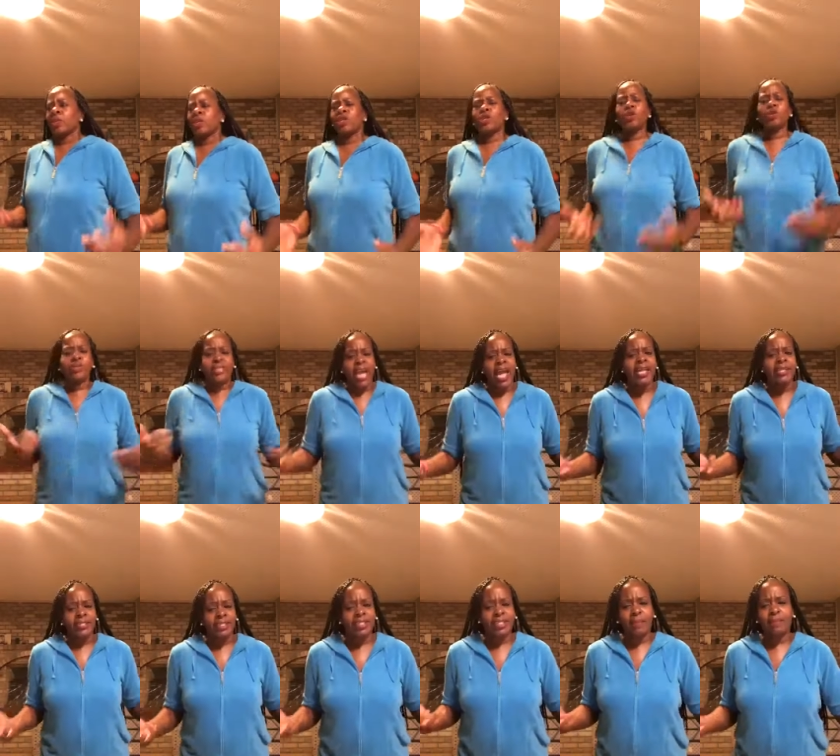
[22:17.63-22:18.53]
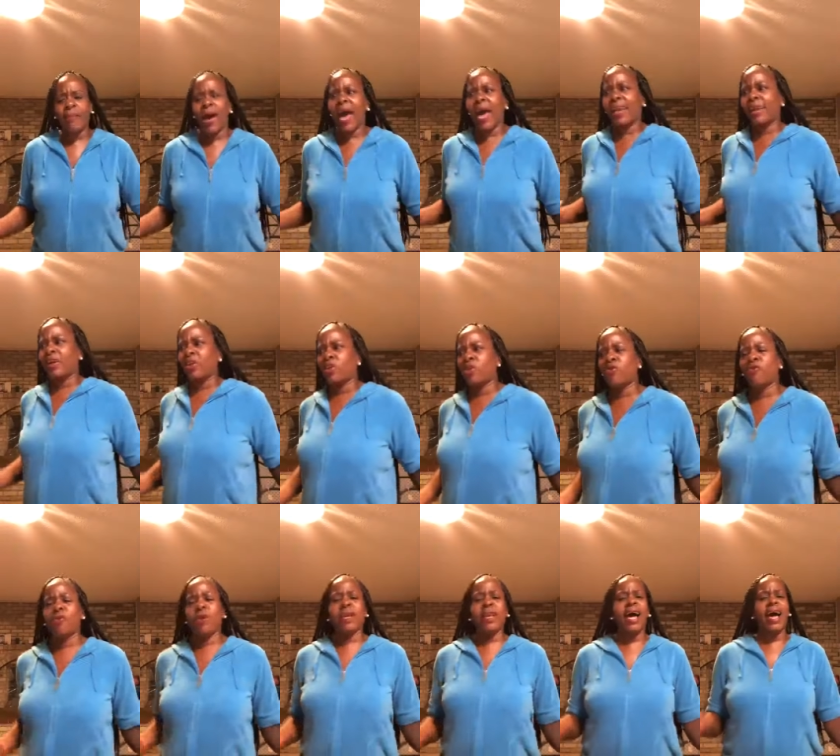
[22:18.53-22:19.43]
You dating somebody and
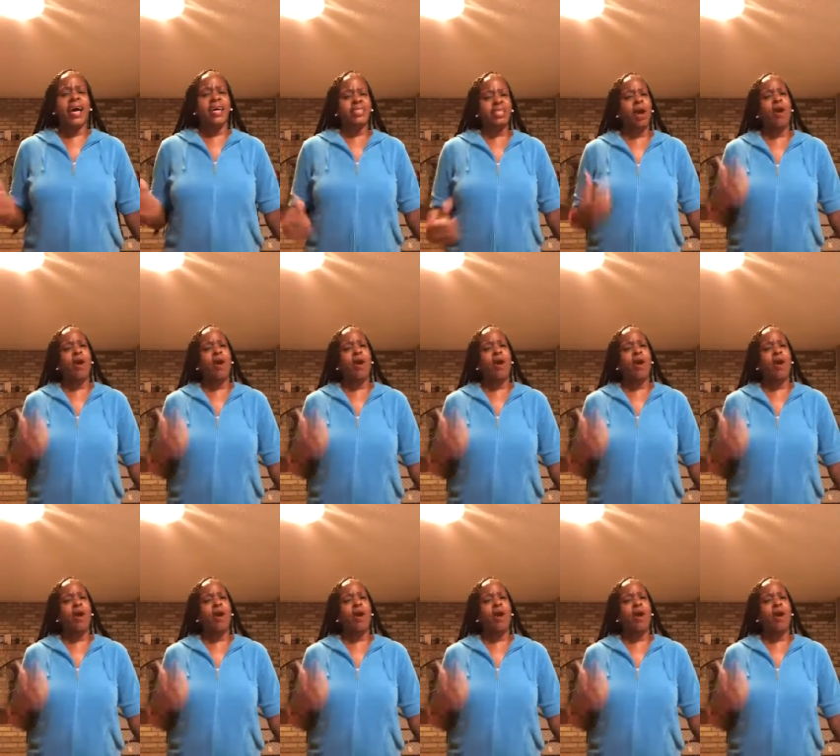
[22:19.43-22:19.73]
you realize,